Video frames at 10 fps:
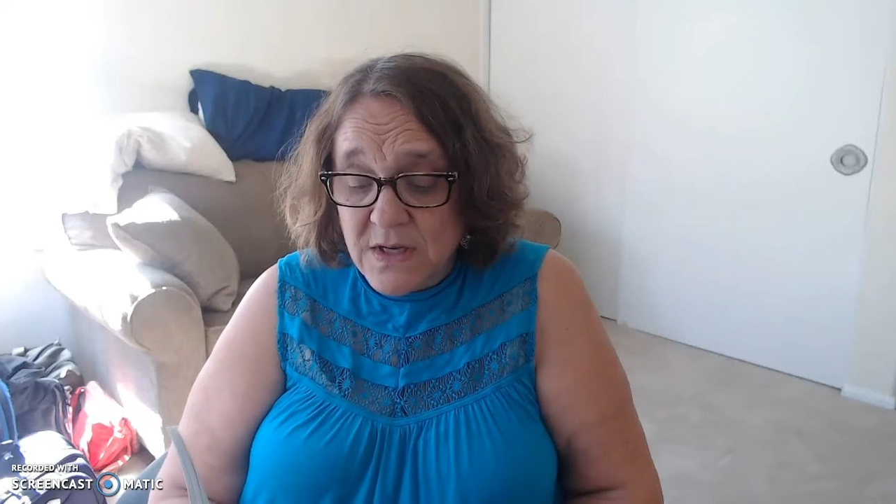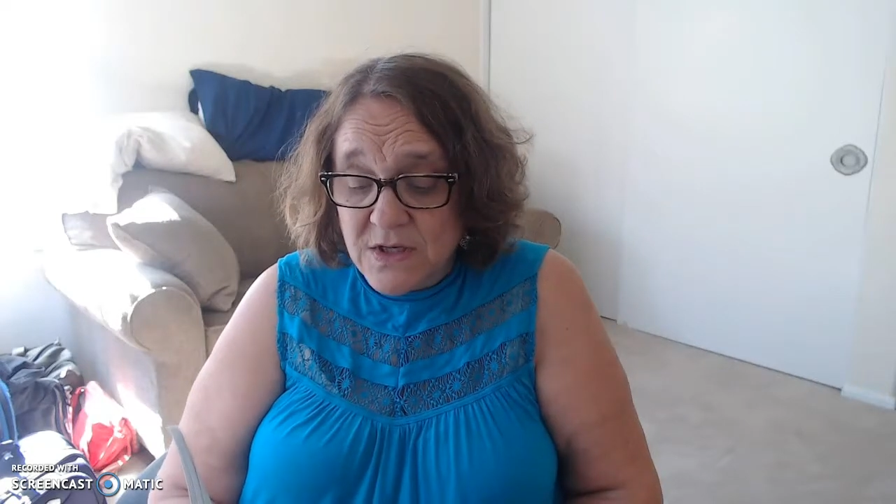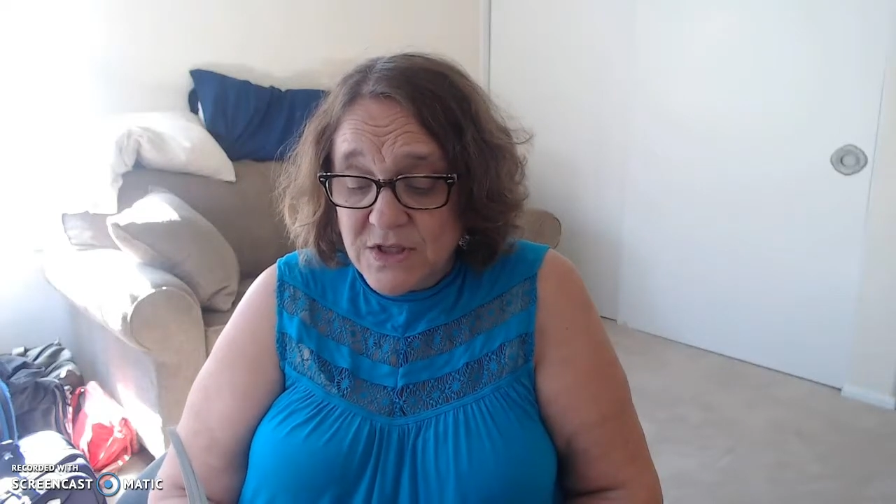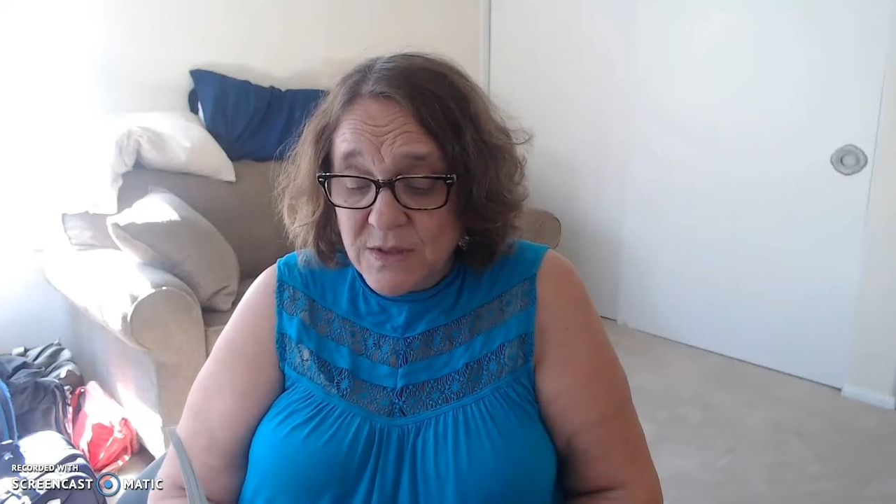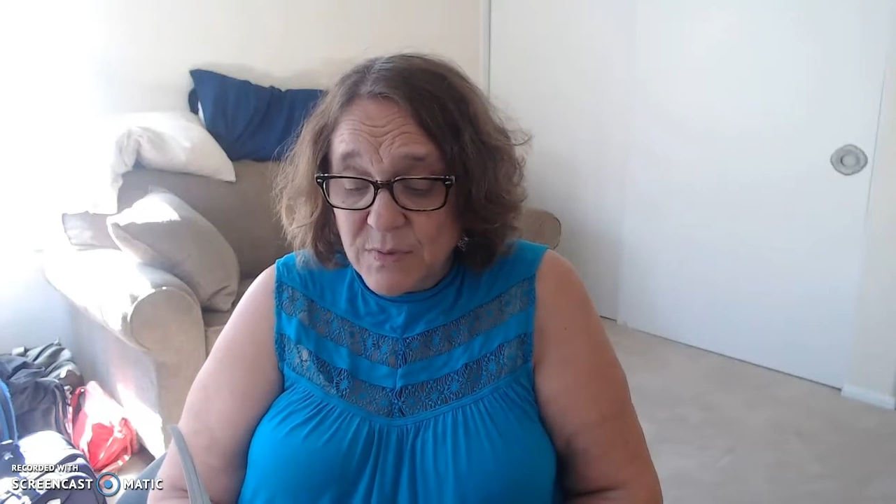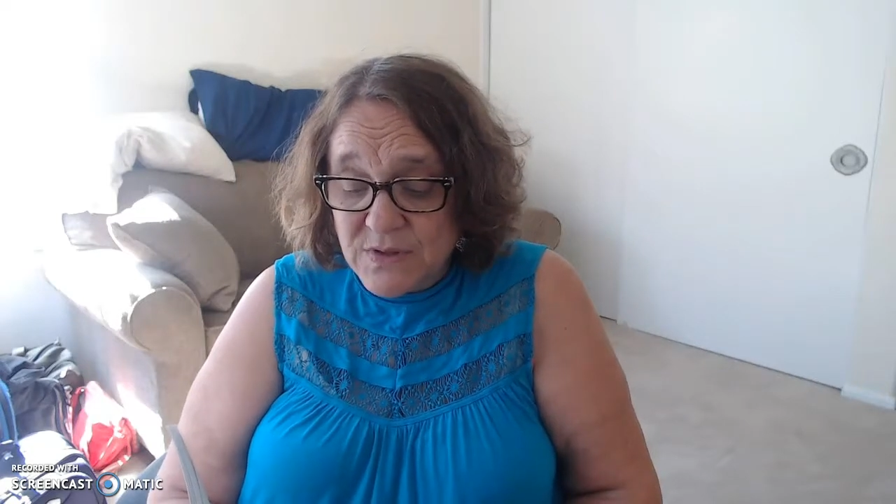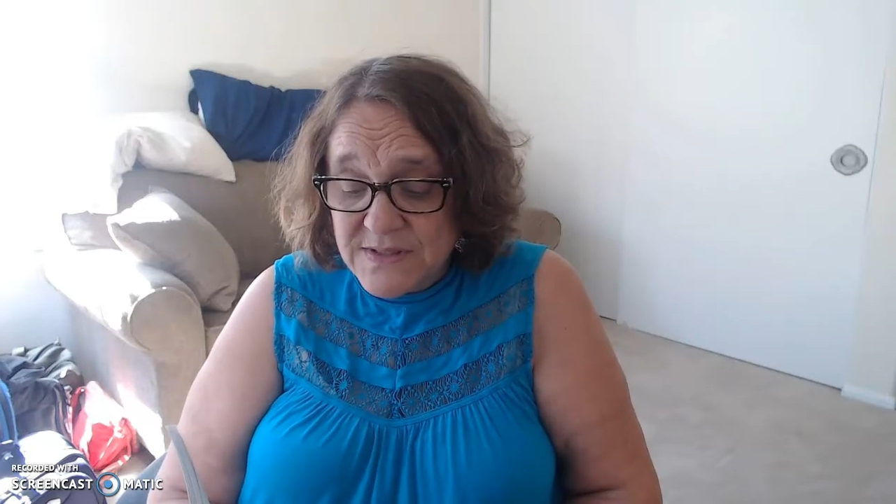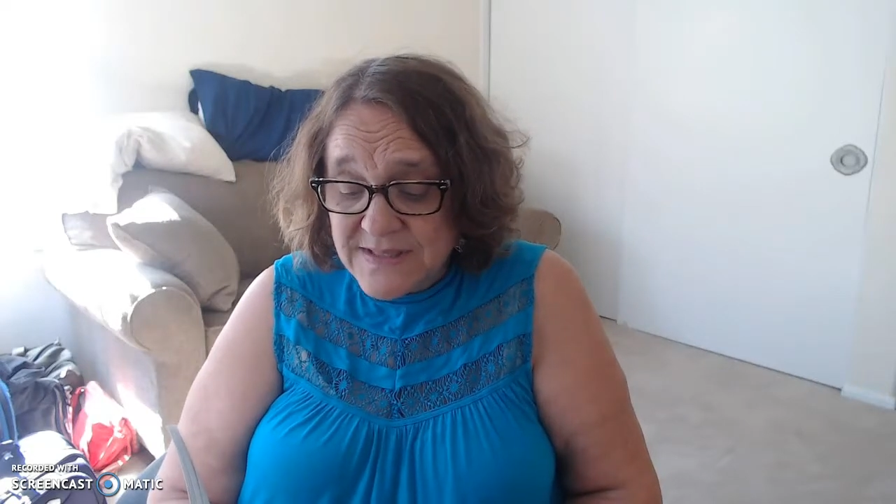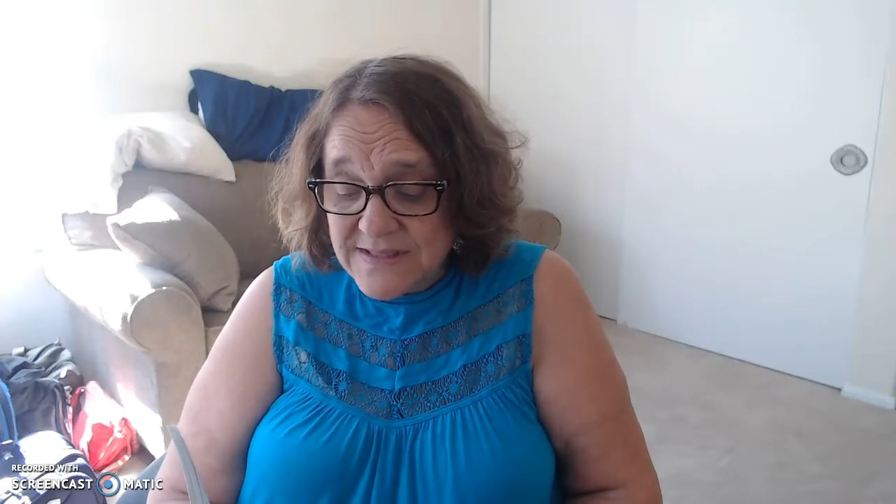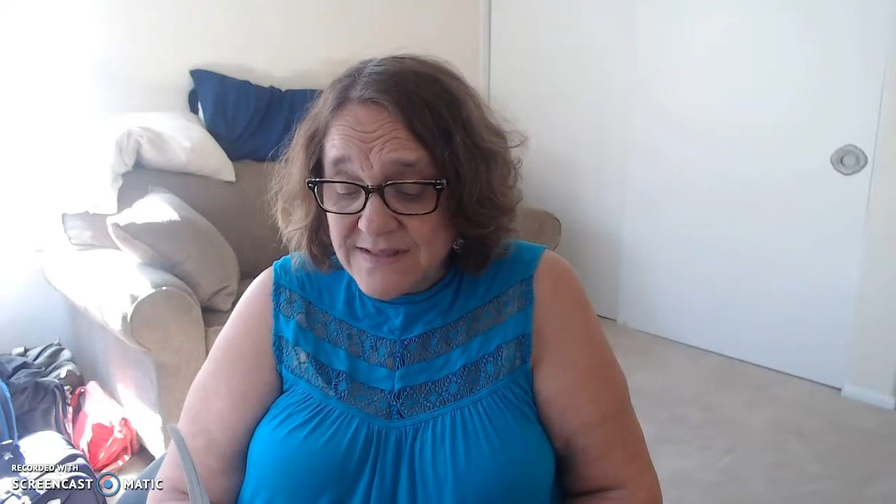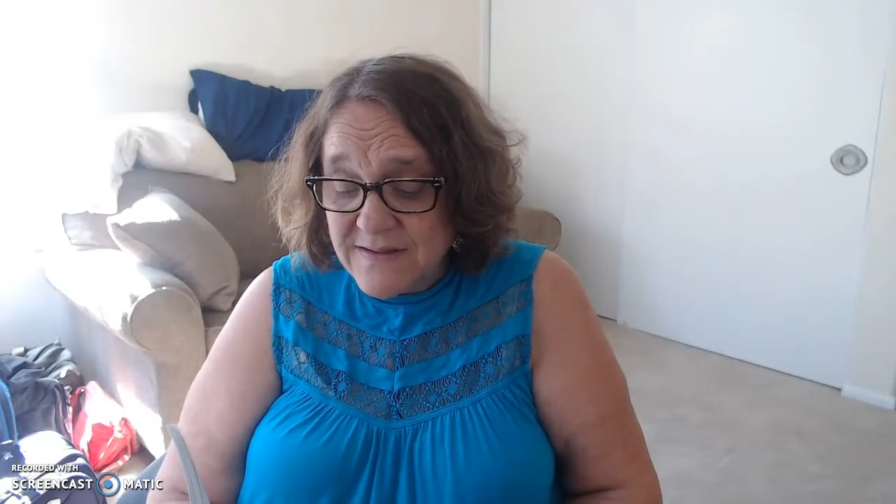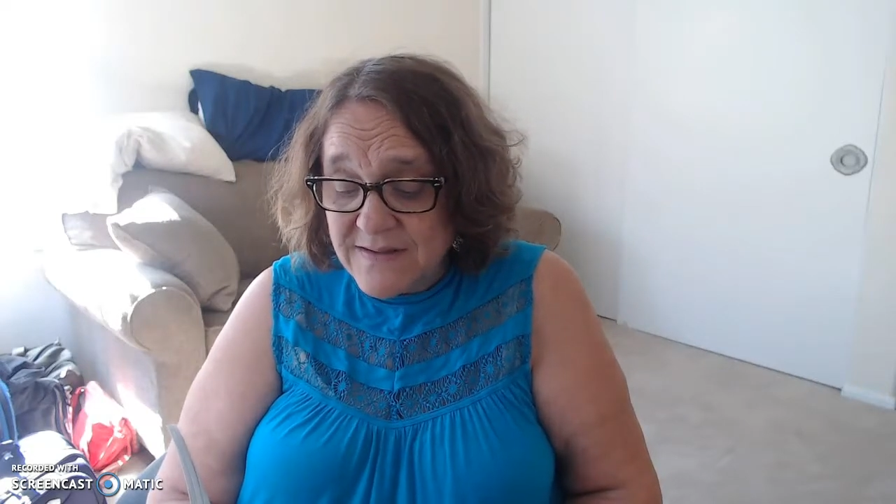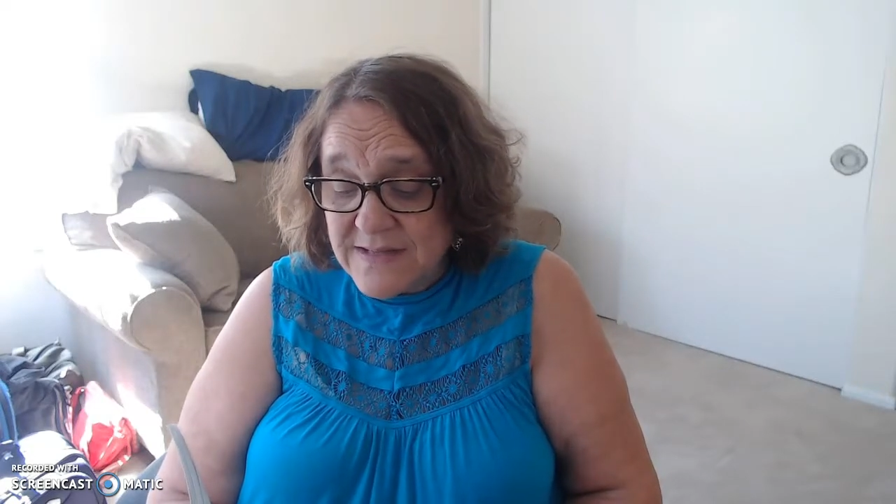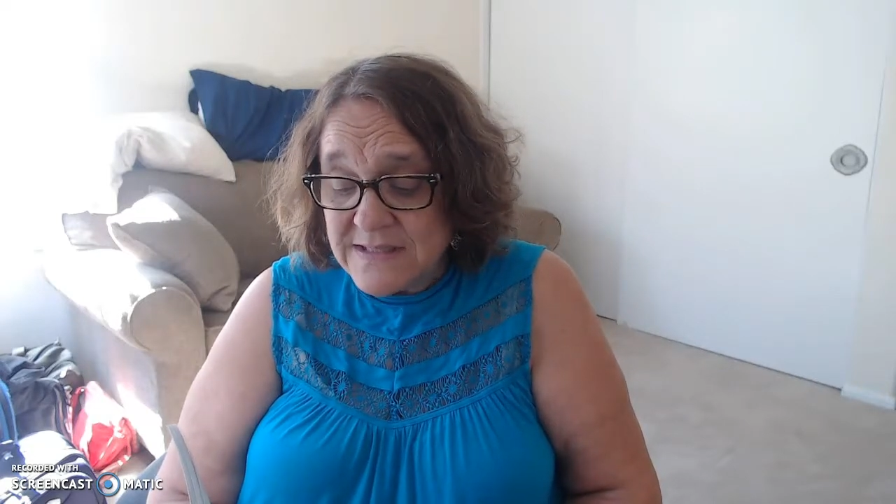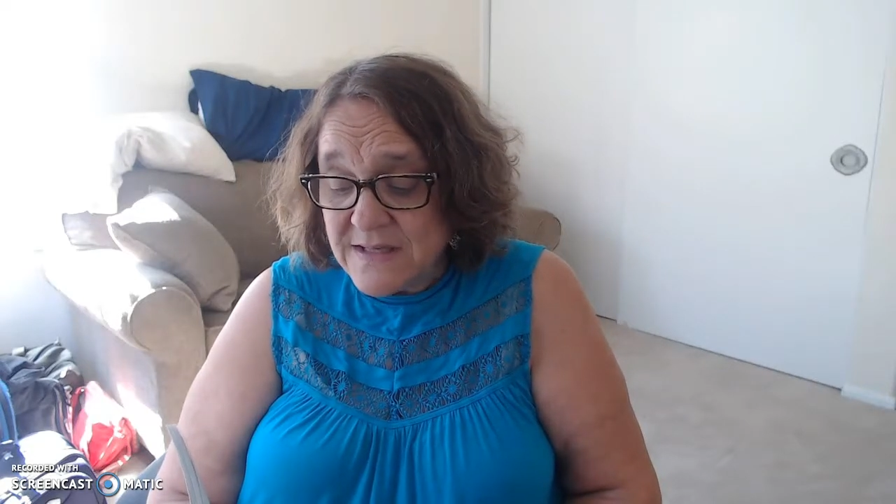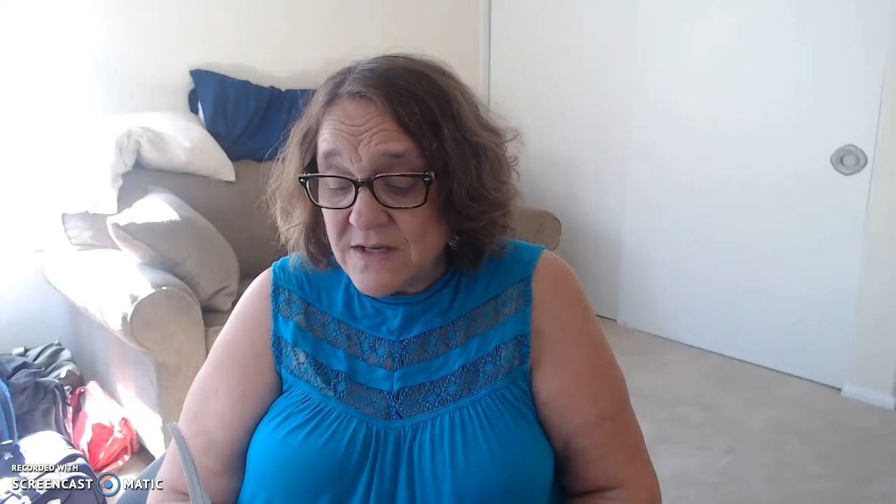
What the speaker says: She persists in this